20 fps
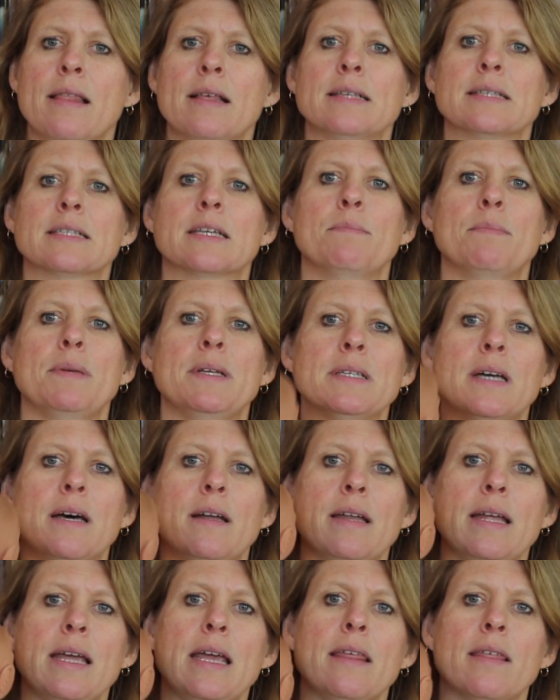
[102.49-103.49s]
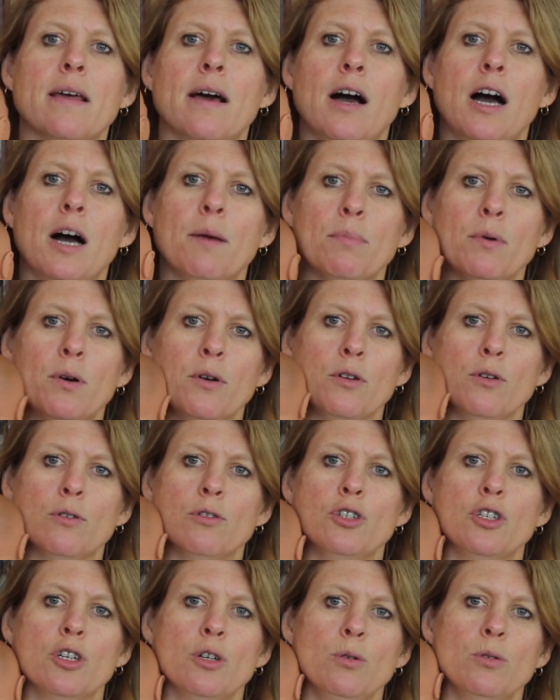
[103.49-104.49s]
This can be done either up on
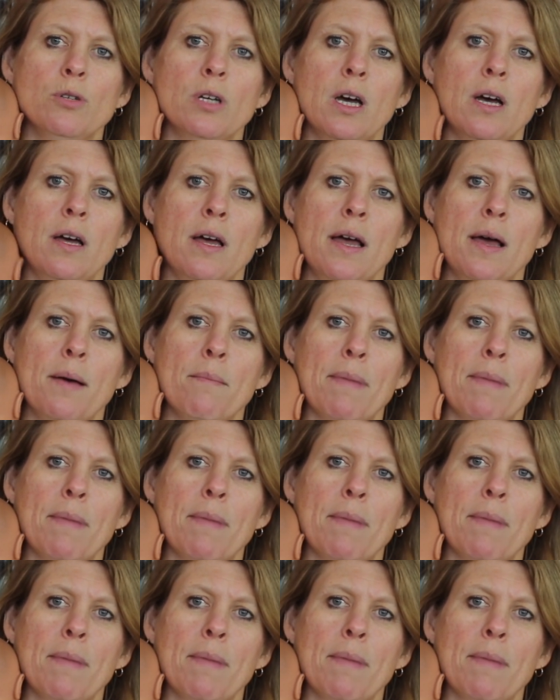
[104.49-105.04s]
your shoulder,